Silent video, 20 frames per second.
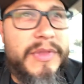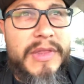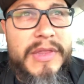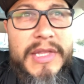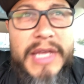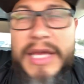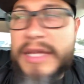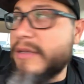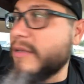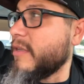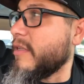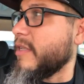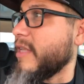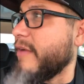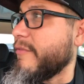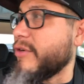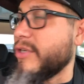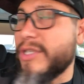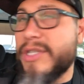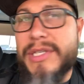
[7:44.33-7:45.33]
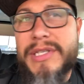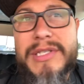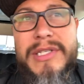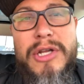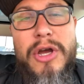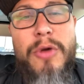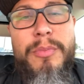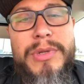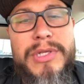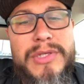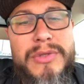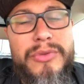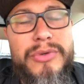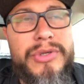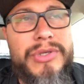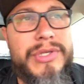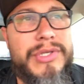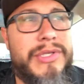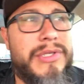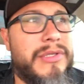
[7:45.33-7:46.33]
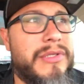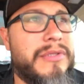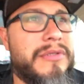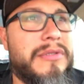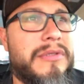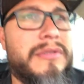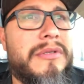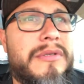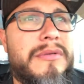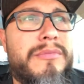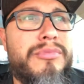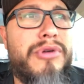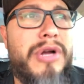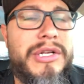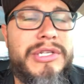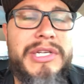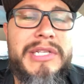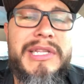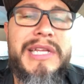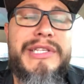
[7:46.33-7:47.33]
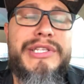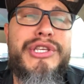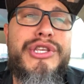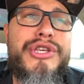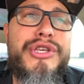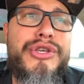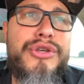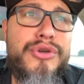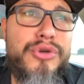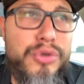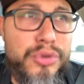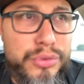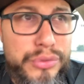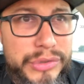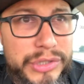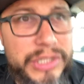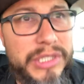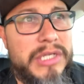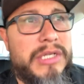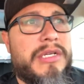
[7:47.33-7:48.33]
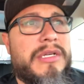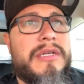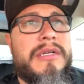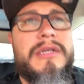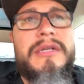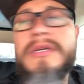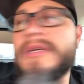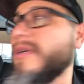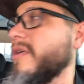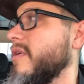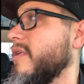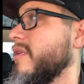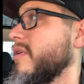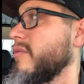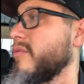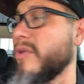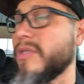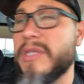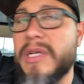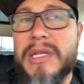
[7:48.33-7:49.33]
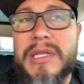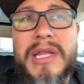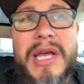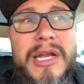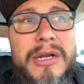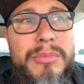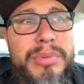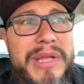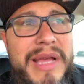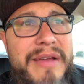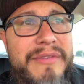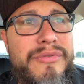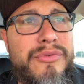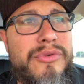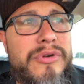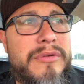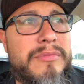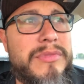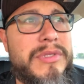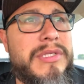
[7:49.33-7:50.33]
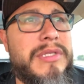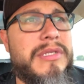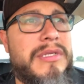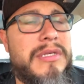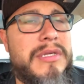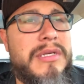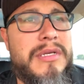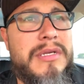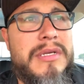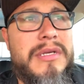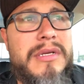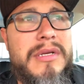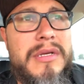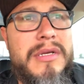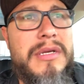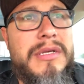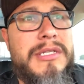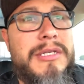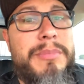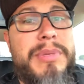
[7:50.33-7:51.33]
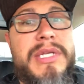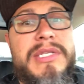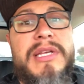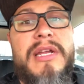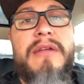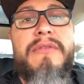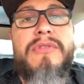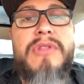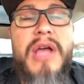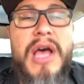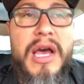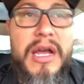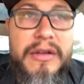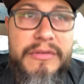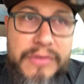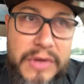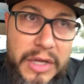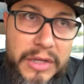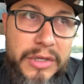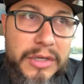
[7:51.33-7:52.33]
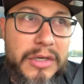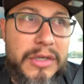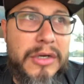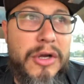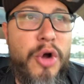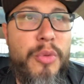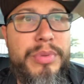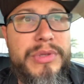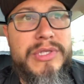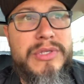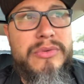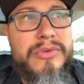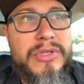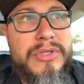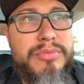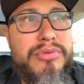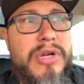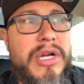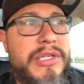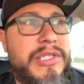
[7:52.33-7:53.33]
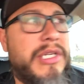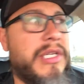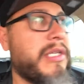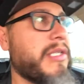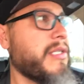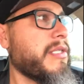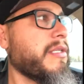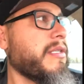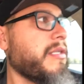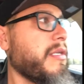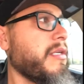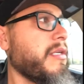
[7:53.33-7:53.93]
That leverages an open source project that's huge. Runs on a lot of platforms. Depends on a lot of other open source projects.